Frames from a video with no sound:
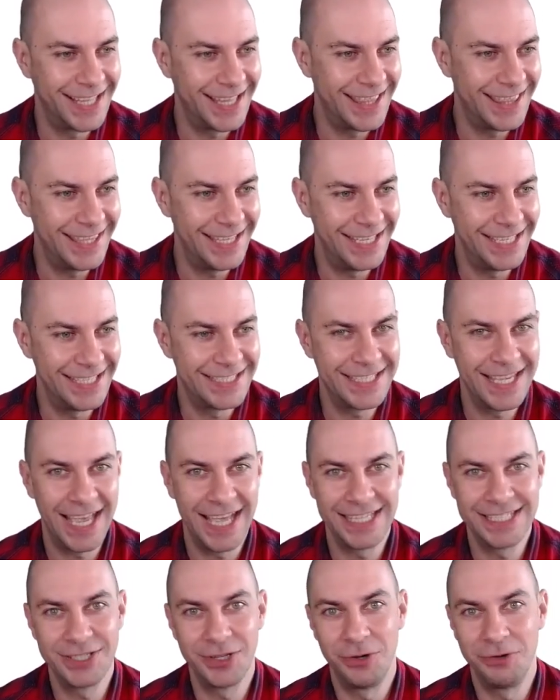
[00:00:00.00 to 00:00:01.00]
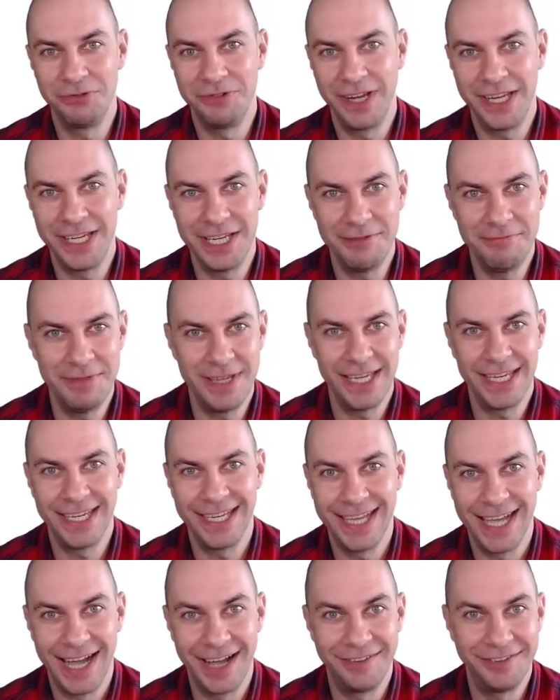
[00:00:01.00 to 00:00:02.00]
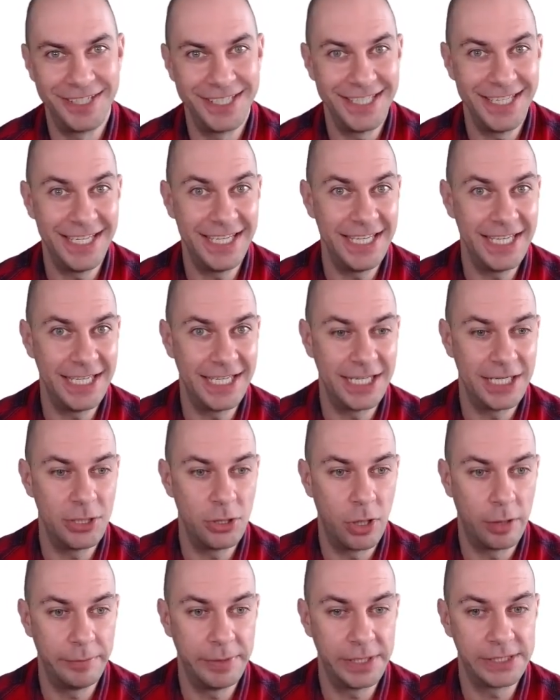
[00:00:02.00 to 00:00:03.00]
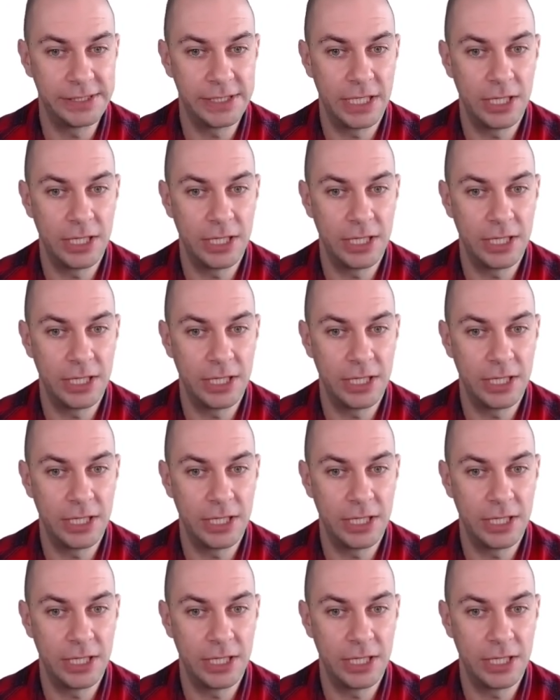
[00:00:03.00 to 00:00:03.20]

this has already been covered in economics.